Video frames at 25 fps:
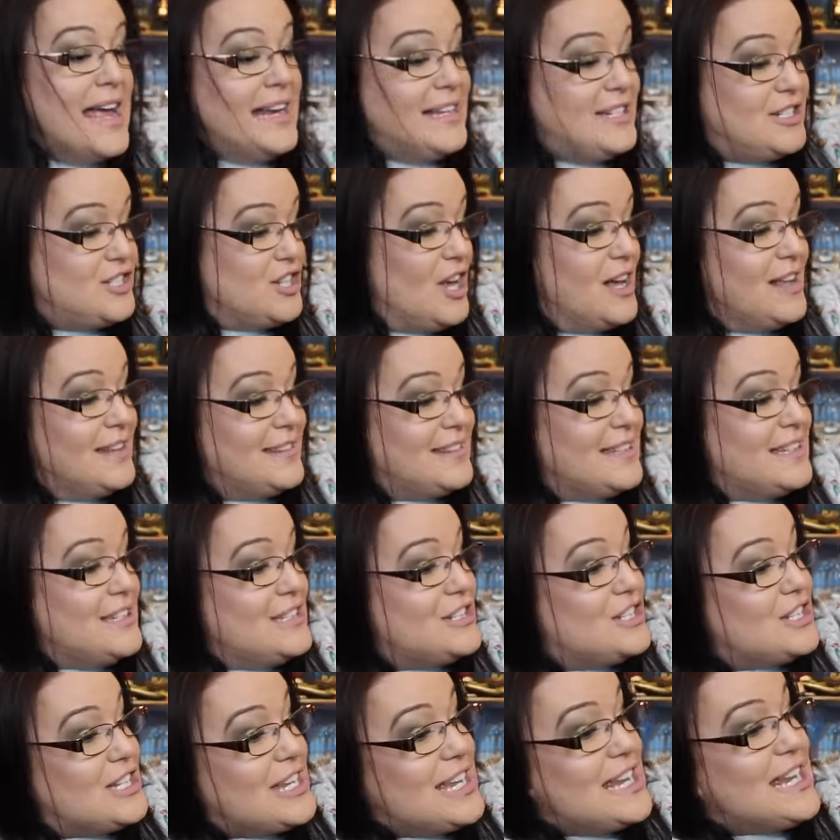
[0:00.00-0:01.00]
It does
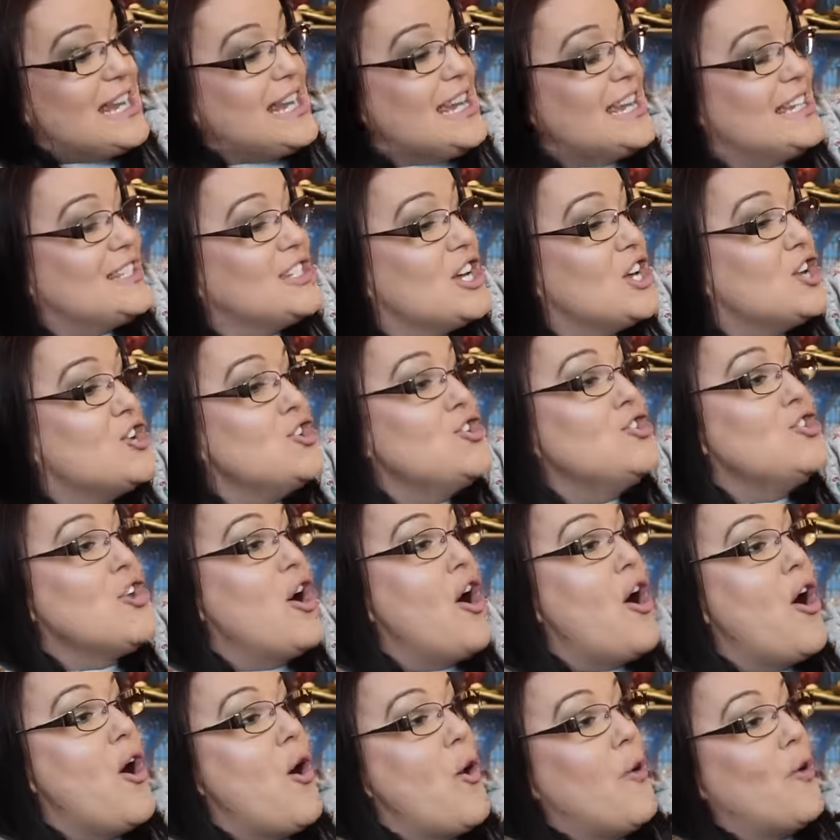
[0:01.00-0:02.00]
indeed.
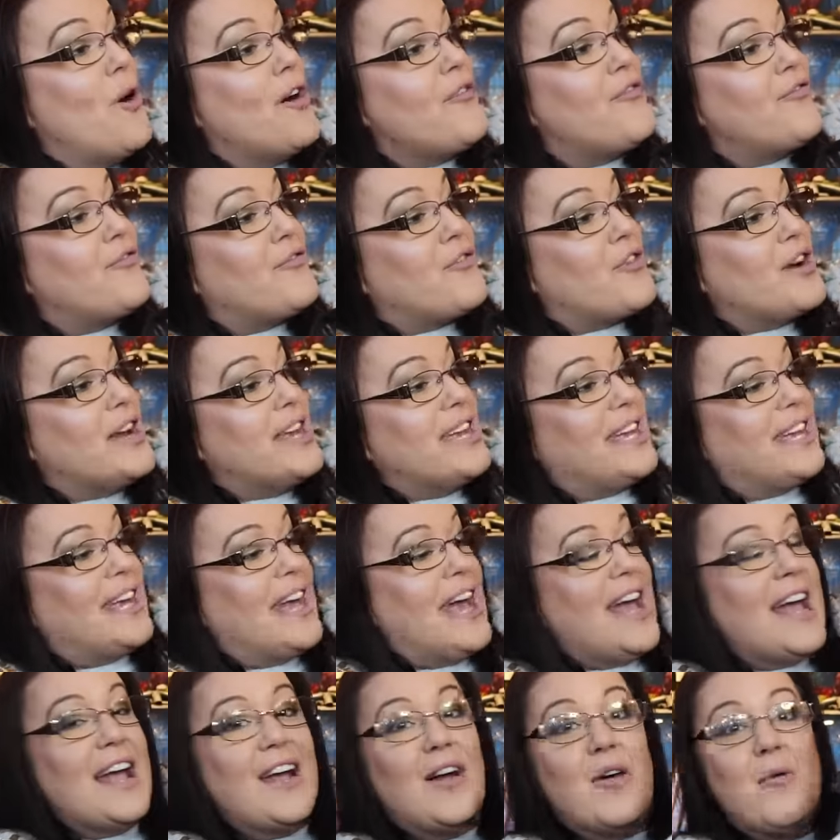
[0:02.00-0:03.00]
No
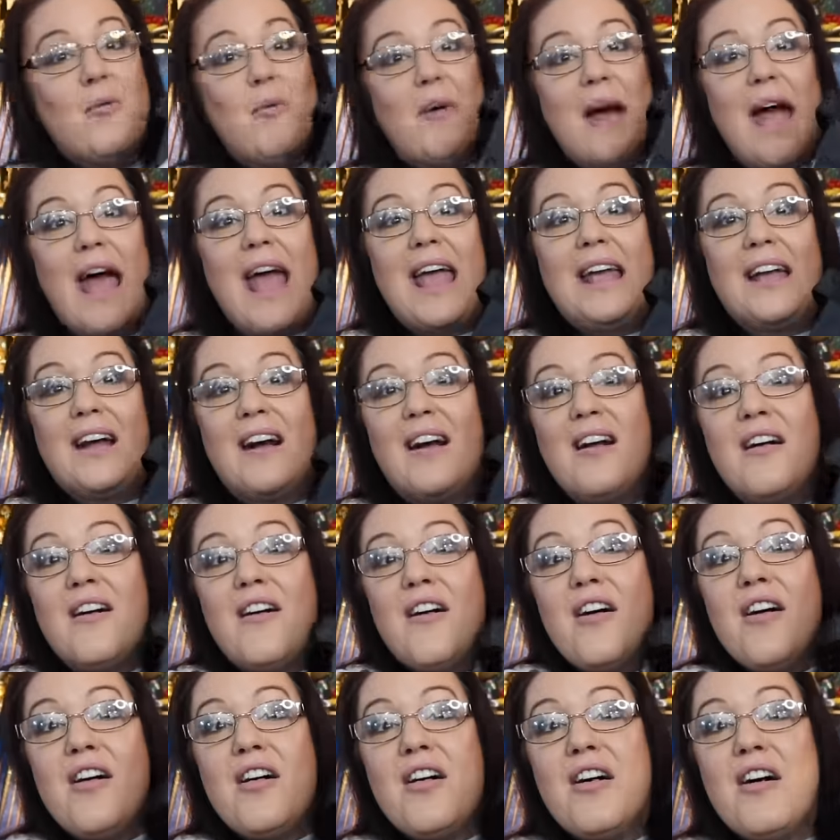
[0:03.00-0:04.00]
freaking way
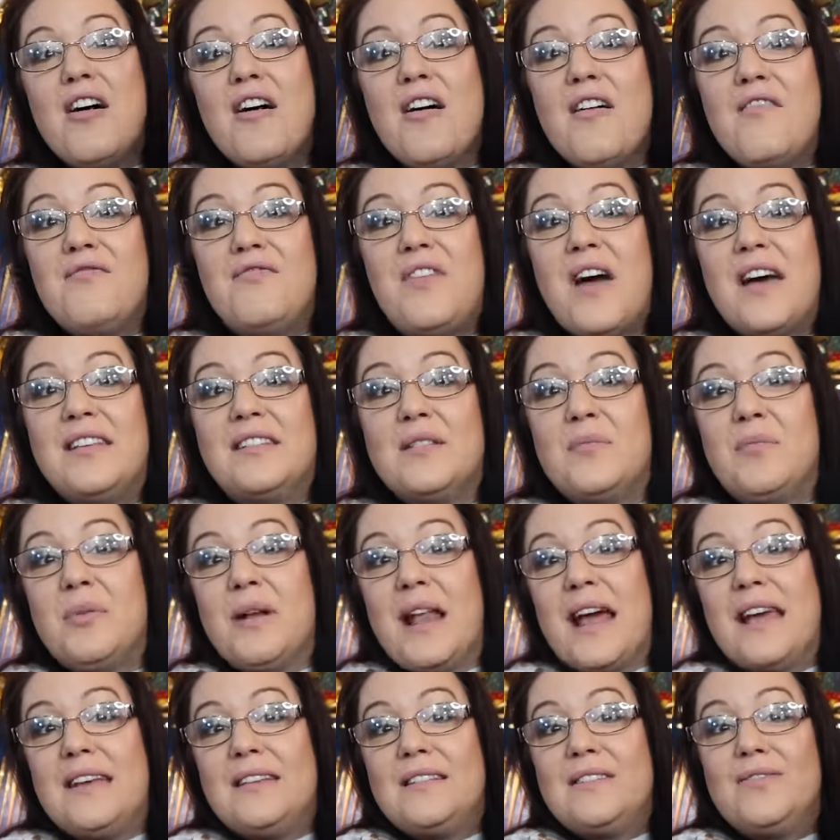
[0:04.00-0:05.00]
there's a
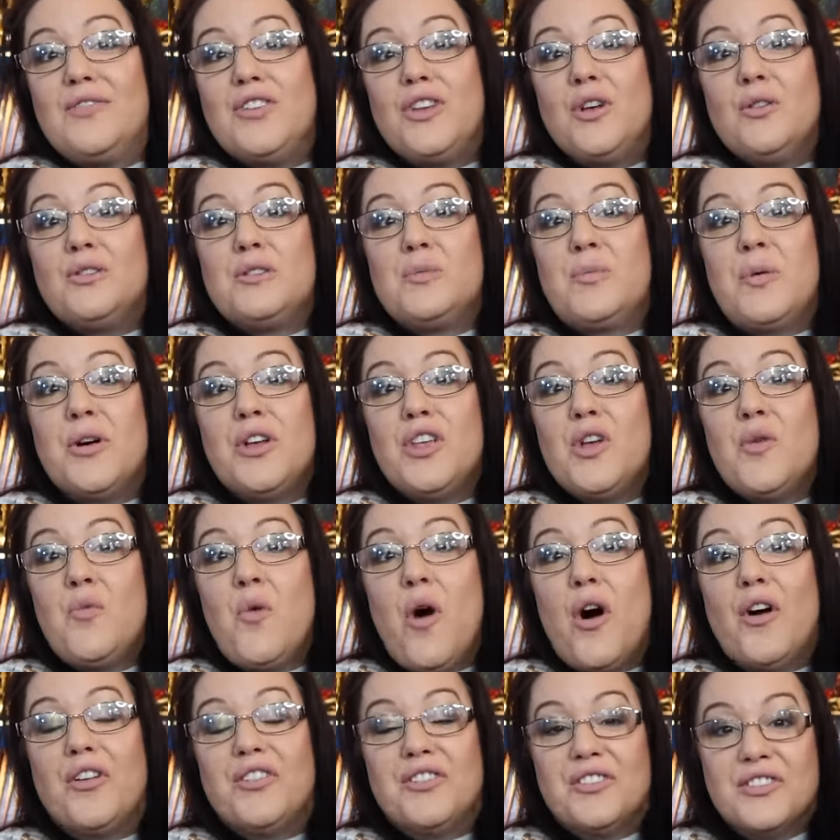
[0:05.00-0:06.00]
place for you to put your
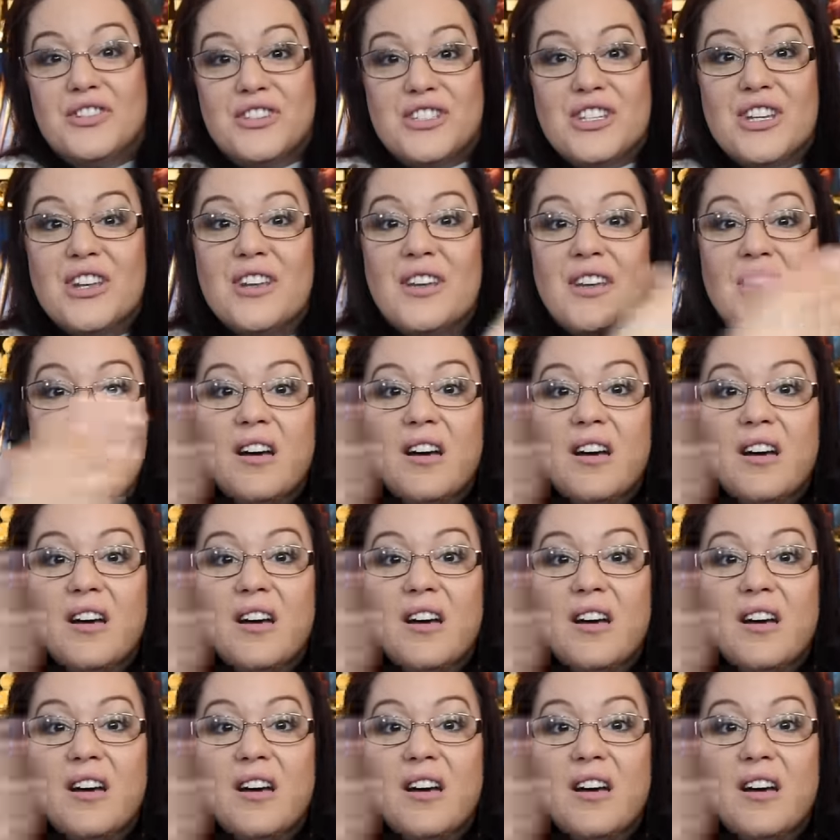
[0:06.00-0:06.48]
wand.